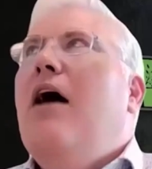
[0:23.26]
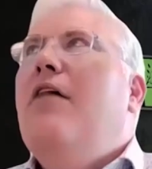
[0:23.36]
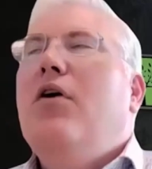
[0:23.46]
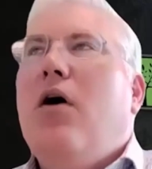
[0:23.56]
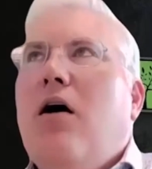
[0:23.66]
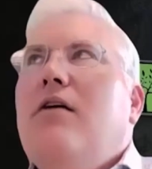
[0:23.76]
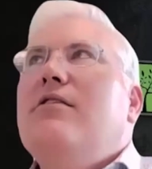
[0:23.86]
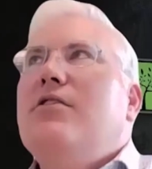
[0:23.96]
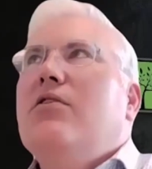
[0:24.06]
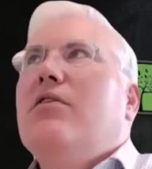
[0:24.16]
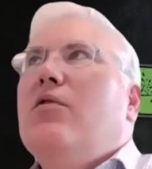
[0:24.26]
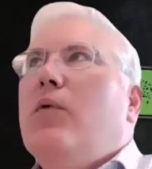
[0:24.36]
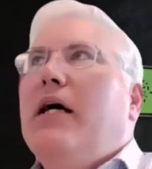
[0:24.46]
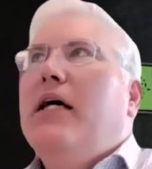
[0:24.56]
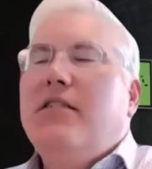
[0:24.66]
There are certainly
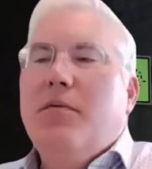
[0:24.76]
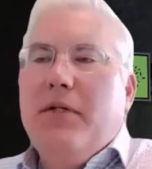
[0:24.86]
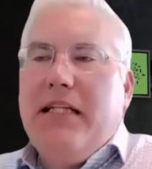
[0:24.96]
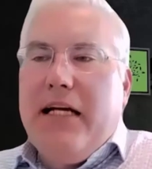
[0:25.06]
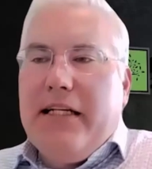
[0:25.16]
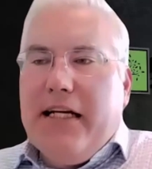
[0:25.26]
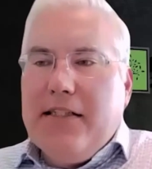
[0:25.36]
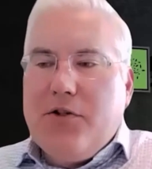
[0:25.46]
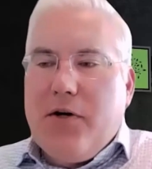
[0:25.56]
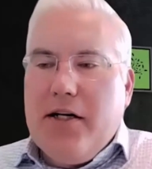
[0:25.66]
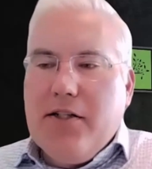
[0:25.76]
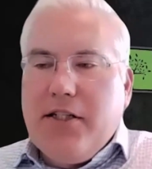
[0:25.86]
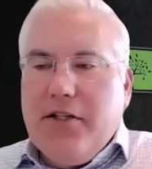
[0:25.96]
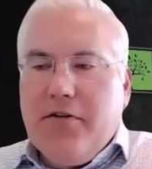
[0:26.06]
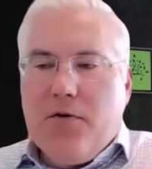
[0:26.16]
ways to protect against creditors
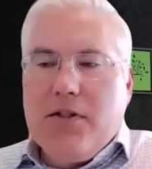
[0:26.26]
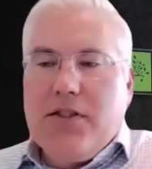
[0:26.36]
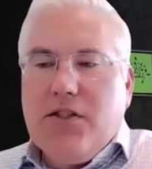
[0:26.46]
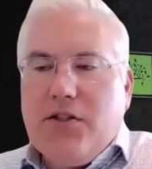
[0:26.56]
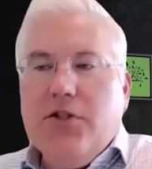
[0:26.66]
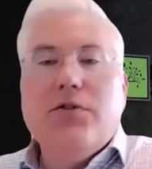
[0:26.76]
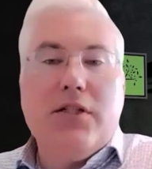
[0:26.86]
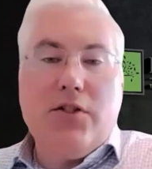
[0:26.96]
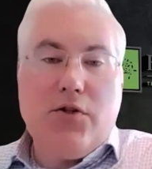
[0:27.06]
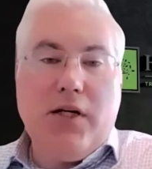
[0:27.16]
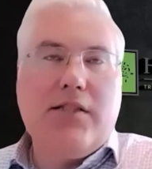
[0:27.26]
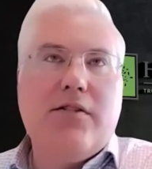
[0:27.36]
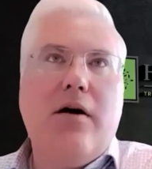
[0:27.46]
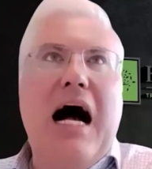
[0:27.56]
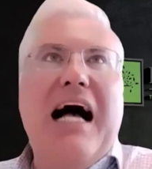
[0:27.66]
and divorces using trusts.
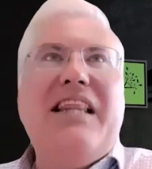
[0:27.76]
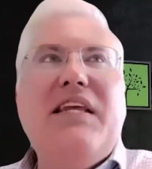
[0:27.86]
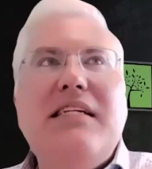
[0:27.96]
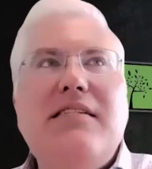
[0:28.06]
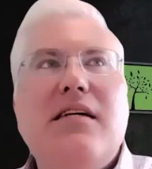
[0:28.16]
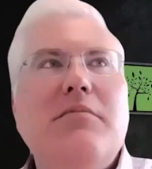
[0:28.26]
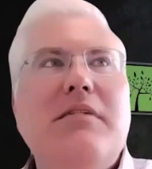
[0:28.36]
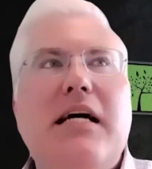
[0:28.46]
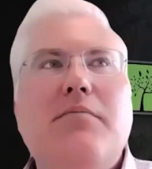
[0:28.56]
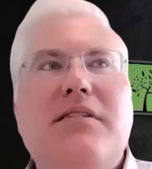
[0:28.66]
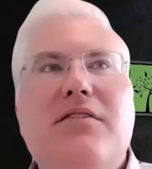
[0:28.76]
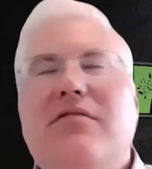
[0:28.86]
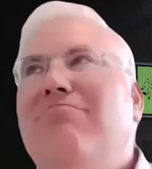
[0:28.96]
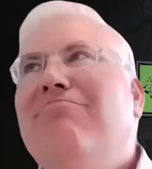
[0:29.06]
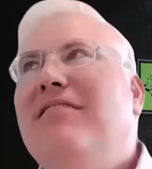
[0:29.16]
I think sometimes
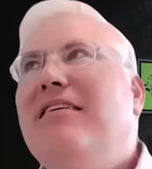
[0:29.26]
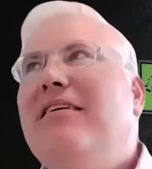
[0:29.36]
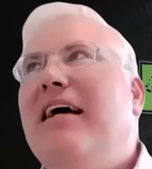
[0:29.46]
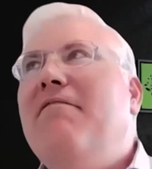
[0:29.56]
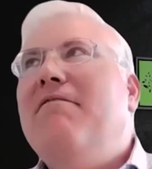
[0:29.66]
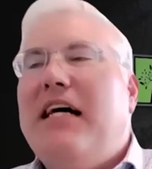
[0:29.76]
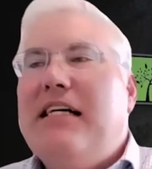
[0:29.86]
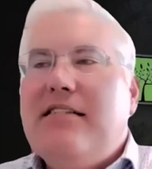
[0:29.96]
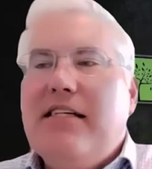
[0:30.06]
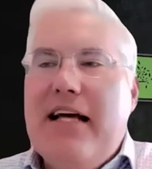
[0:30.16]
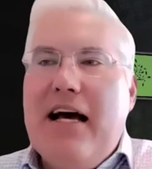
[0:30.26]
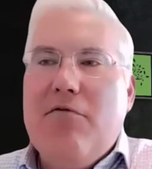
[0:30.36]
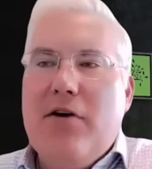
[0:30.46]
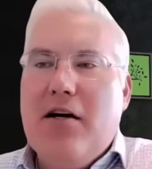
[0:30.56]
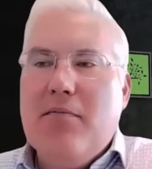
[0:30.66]
advice in that
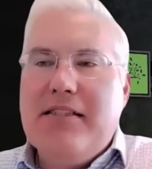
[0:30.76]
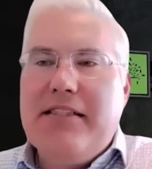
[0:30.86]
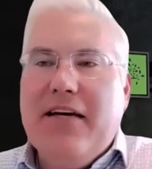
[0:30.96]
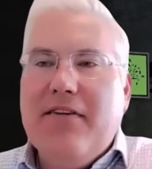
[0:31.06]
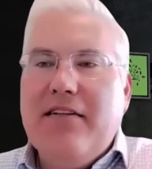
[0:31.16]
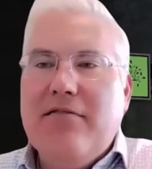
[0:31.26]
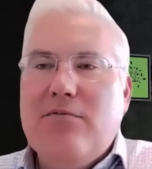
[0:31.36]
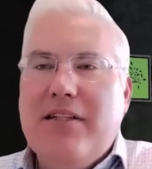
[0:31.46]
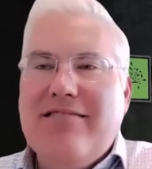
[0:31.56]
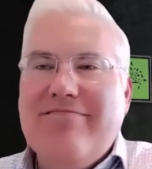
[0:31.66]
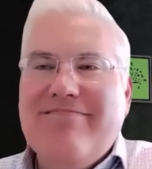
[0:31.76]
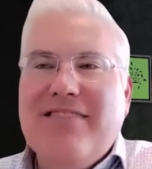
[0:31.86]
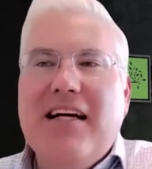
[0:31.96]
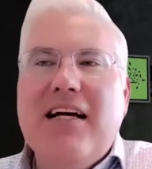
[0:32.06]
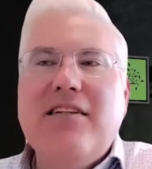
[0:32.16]
realm is given with
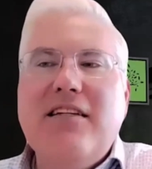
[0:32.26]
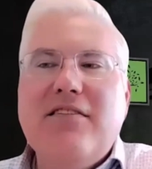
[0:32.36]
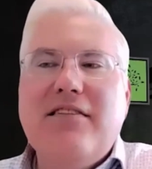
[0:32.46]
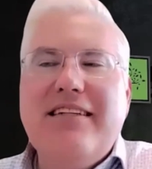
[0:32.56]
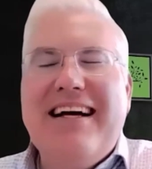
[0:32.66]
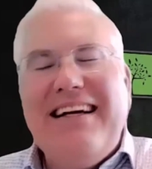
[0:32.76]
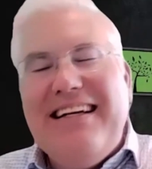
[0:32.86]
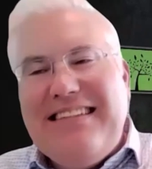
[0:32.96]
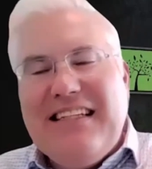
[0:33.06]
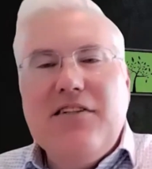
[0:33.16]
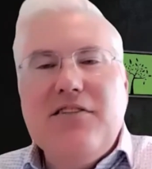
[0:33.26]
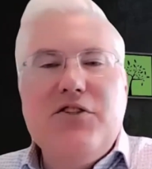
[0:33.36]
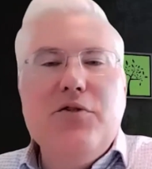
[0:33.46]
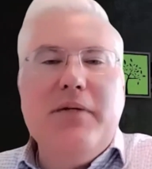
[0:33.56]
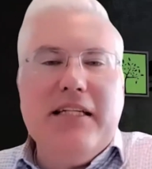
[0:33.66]
it's a little
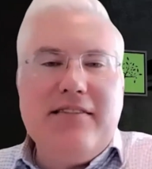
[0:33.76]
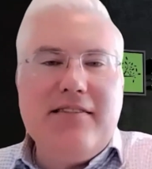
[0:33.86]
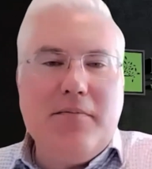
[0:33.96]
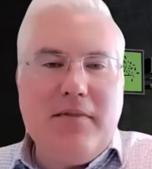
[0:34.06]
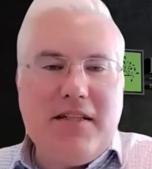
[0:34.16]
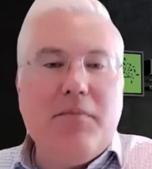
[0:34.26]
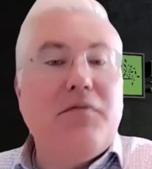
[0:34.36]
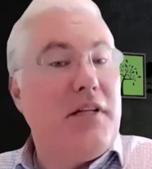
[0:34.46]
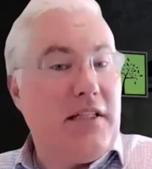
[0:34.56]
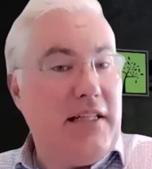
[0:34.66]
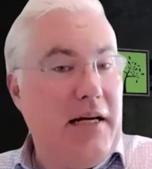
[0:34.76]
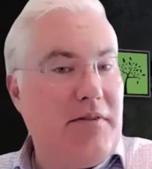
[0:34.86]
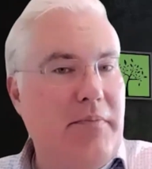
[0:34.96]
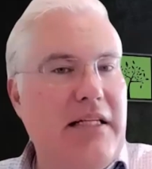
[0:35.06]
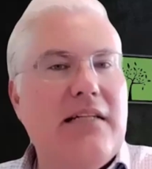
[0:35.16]
dubious, some of the claims,
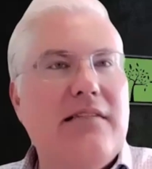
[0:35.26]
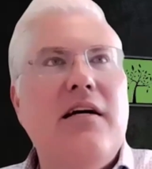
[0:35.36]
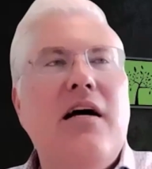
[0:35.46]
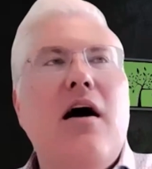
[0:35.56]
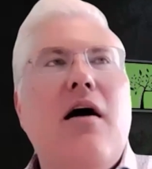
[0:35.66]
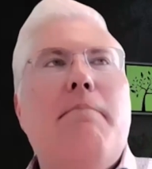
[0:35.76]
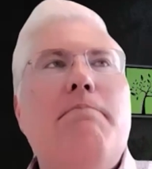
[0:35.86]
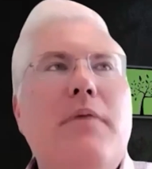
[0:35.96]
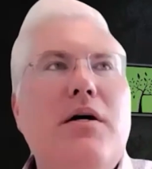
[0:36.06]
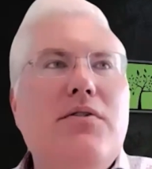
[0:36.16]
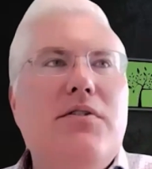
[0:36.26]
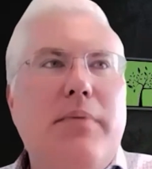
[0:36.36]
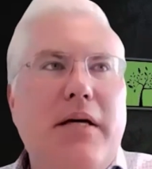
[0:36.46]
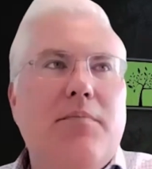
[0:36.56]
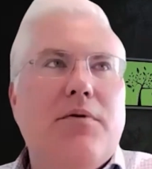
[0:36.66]
because most
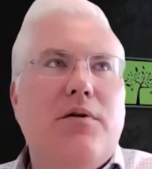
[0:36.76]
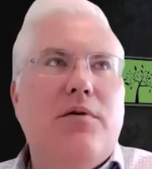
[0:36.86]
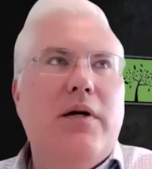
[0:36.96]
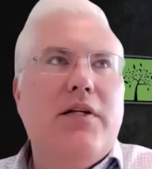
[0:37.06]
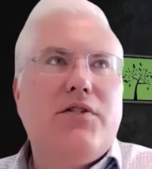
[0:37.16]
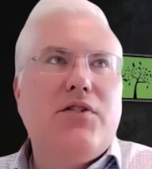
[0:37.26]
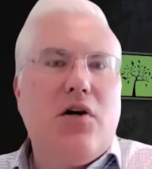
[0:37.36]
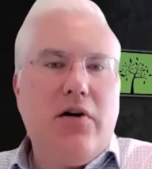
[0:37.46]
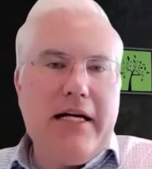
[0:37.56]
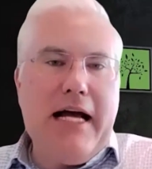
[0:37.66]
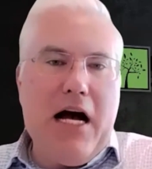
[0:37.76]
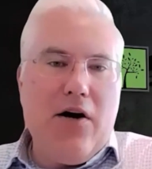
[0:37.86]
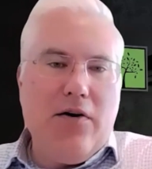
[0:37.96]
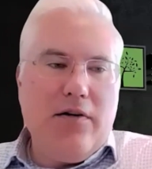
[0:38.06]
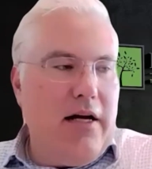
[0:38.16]
people, when they're starting
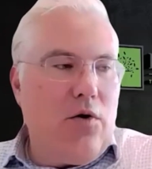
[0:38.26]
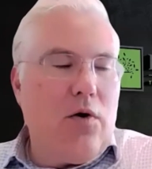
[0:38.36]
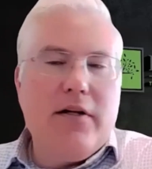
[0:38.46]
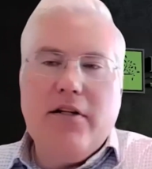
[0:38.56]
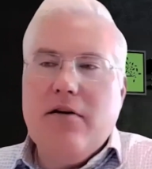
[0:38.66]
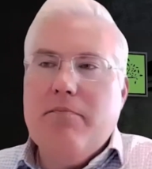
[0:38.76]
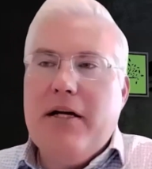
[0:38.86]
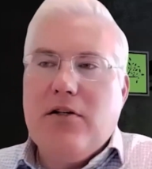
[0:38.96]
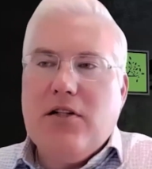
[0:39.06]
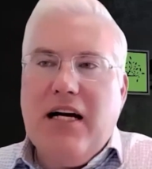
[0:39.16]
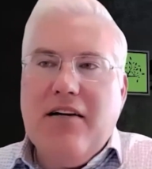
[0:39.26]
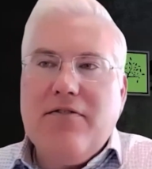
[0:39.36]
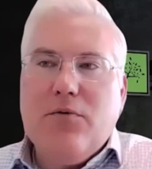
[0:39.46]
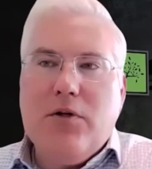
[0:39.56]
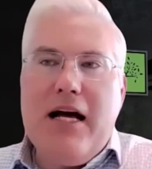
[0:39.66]
out or in their middle life,
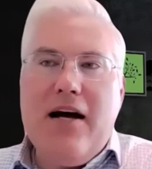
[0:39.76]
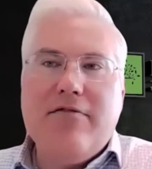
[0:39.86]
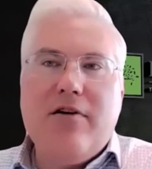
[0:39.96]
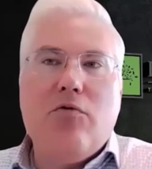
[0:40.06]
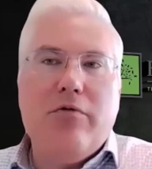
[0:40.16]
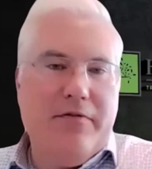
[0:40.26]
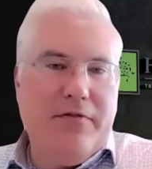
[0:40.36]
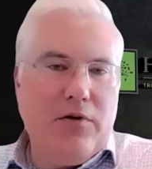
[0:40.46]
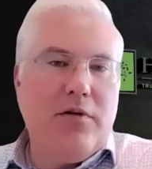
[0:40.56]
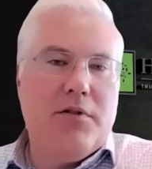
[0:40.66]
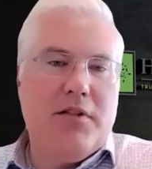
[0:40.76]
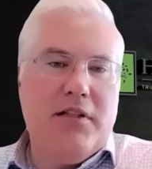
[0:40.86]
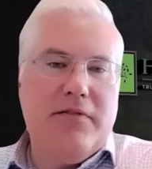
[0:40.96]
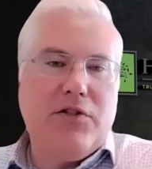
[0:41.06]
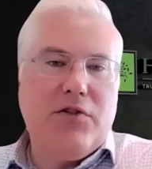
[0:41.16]
will have a revocable
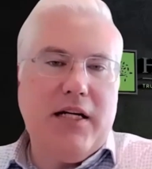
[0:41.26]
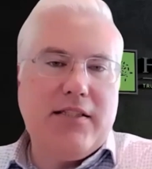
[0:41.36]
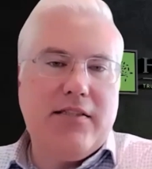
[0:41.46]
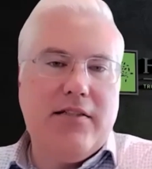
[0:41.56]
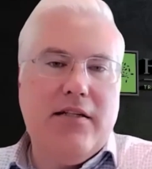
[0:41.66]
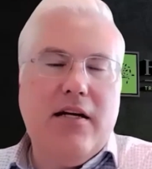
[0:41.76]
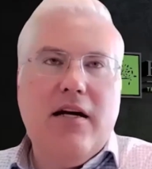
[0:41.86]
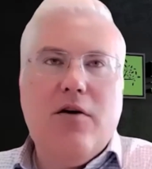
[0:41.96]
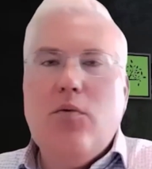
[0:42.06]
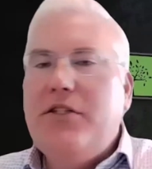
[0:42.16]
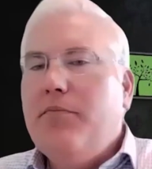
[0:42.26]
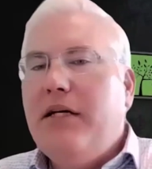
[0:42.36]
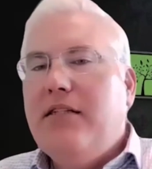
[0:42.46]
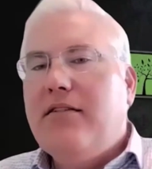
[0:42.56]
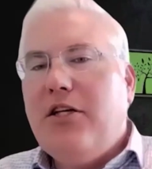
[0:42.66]
living trust, which
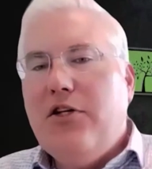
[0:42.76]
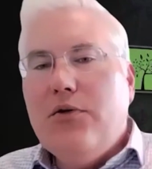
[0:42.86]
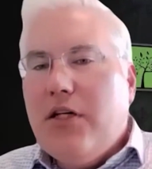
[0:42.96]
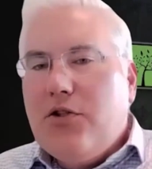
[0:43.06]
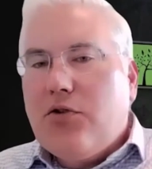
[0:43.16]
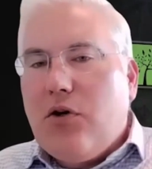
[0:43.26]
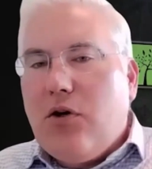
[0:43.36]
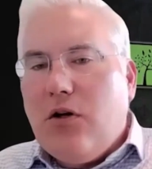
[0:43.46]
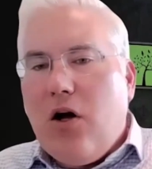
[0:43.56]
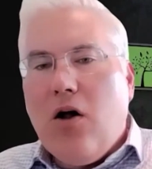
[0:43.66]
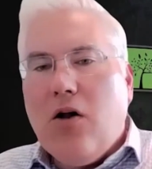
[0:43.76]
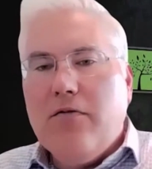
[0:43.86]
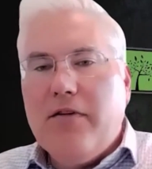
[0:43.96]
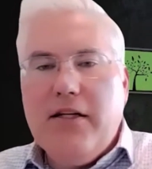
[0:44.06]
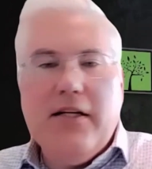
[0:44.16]
means that you control all
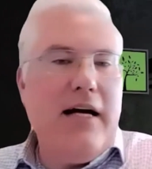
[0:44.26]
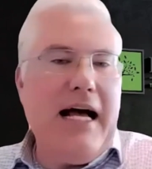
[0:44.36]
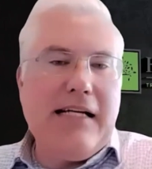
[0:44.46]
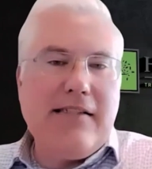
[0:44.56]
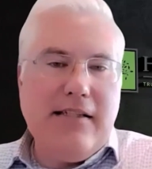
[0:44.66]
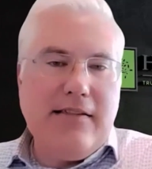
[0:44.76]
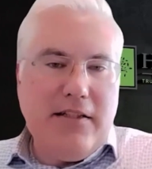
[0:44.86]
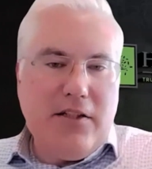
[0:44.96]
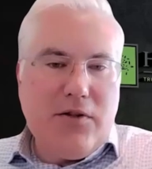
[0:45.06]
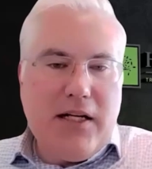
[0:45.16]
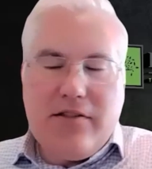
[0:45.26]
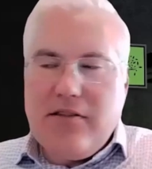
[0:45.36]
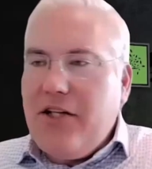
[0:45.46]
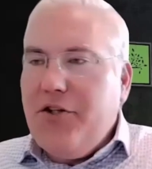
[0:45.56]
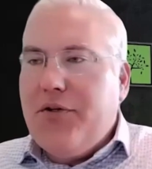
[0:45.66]
of the assets in the trust
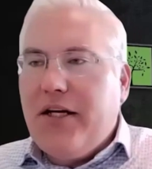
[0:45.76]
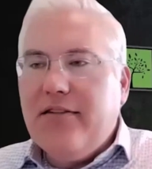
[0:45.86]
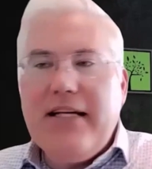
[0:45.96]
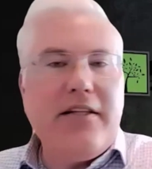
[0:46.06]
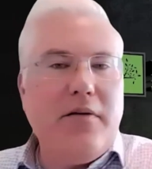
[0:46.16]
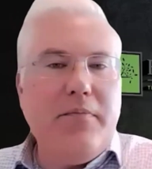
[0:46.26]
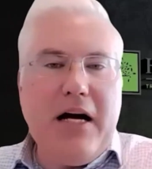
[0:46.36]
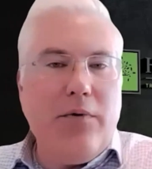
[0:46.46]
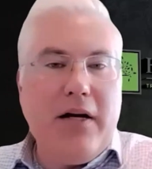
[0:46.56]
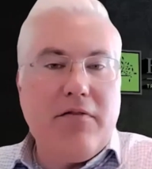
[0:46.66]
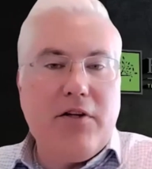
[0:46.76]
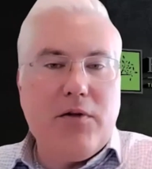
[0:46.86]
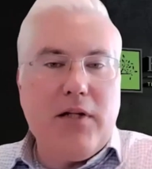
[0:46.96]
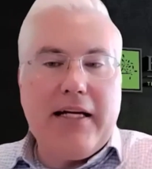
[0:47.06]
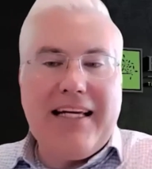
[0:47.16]
and you can take them out whenever you
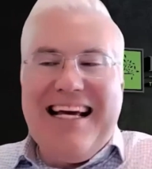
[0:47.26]
like.